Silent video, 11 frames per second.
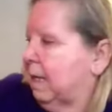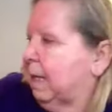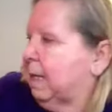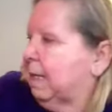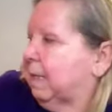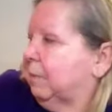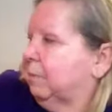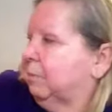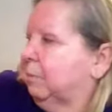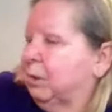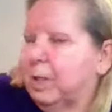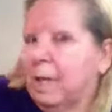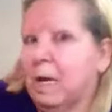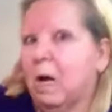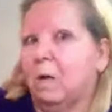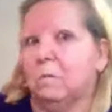And put
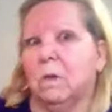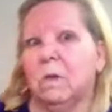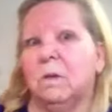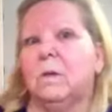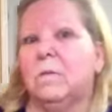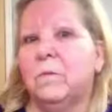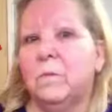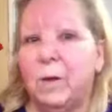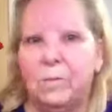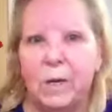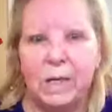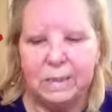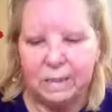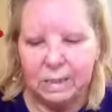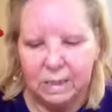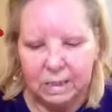that on all over my face
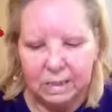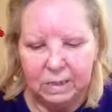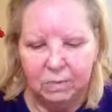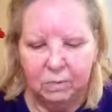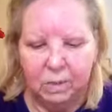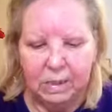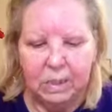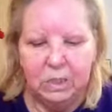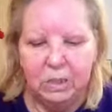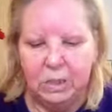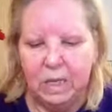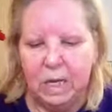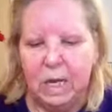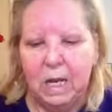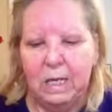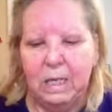and cleaned it really good.
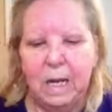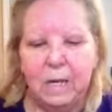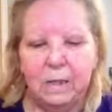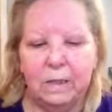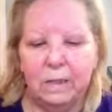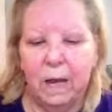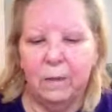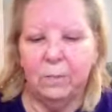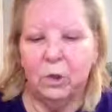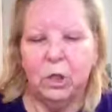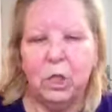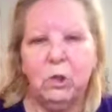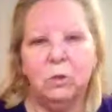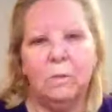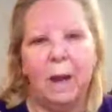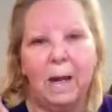Now I'm going to
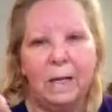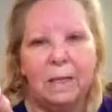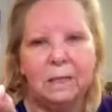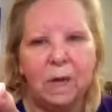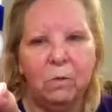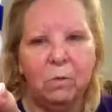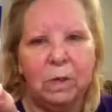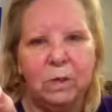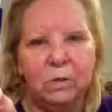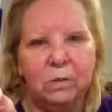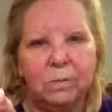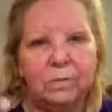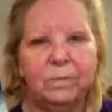use my anti-wrinkle.